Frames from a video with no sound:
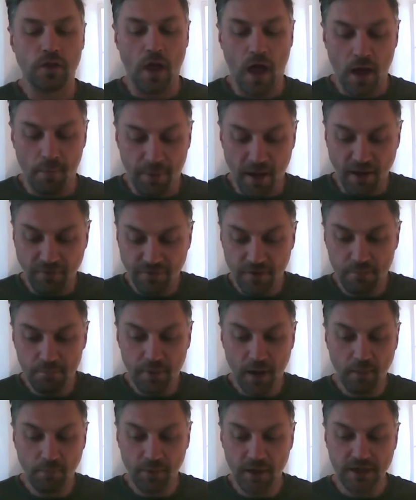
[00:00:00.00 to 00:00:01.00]
Puffin
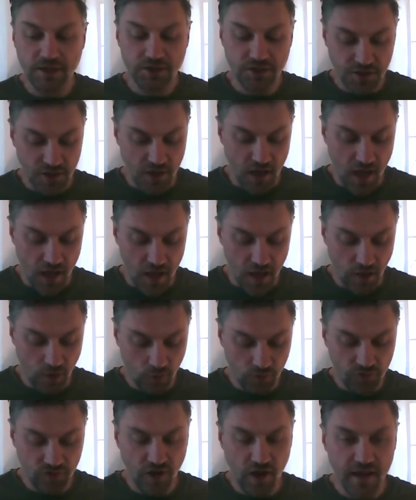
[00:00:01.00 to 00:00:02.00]
published
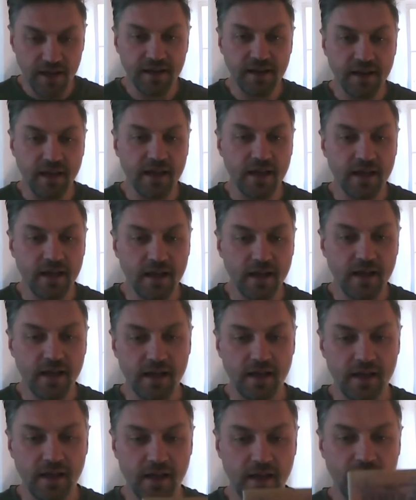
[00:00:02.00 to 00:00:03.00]
alongside it
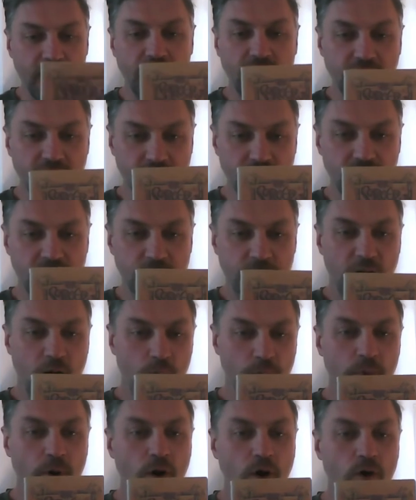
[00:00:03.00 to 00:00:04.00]
a little spell
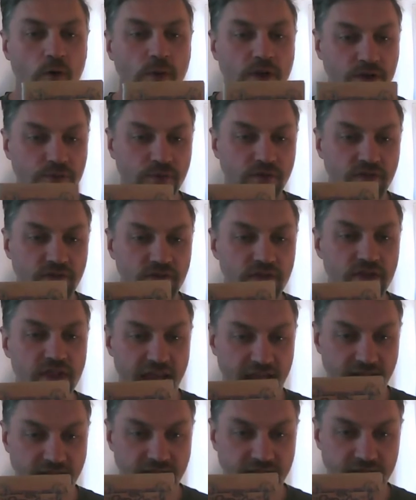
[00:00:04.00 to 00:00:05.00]
book, which was
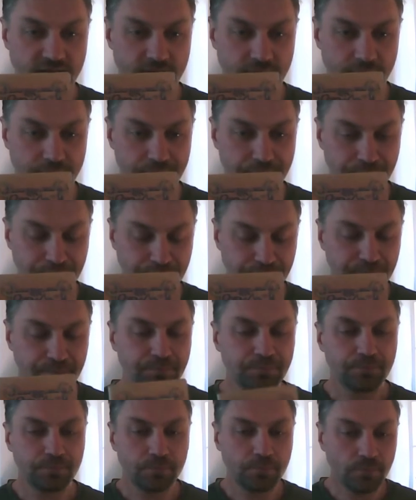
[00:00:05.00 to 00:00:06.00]
this.
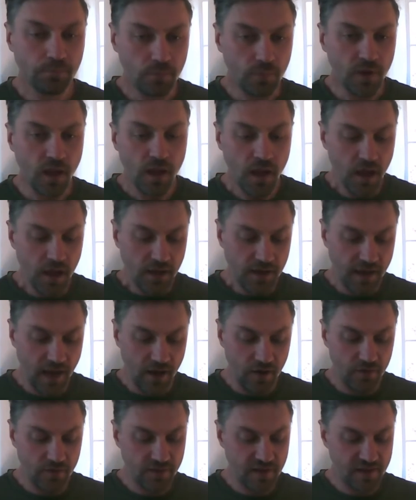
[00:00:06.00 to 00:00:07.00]

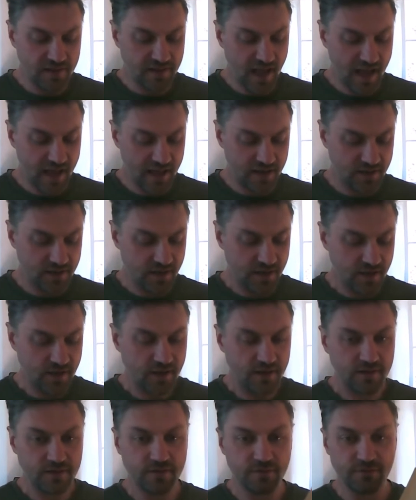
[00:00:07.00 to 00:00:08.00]
Now this had
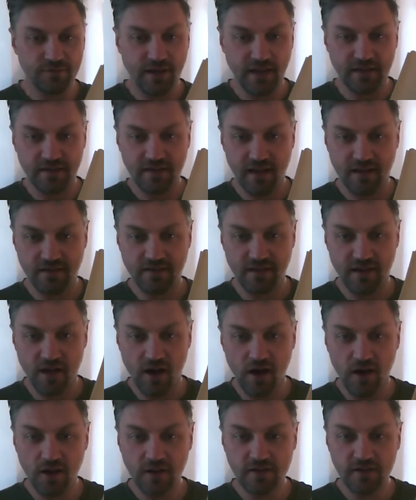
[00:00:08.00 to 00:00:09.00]
some fantastic
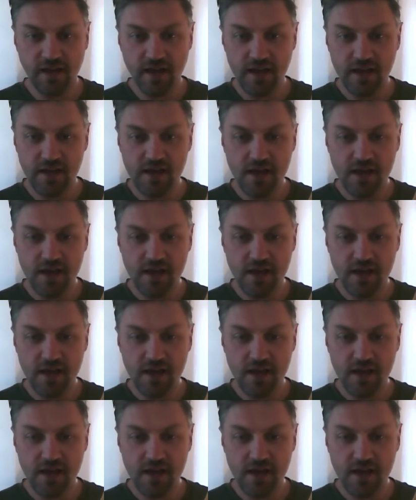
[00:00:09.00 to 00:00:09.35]
art in,